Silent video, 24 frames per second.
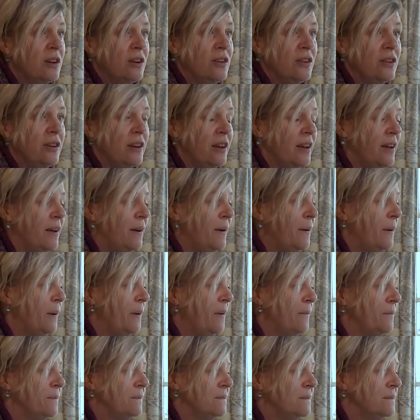gone.
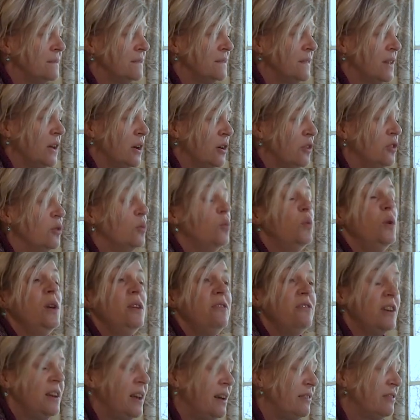On the
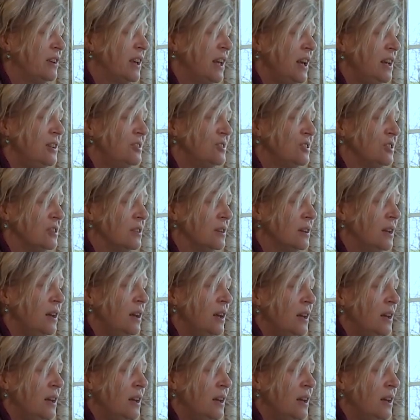Weaver Navigation,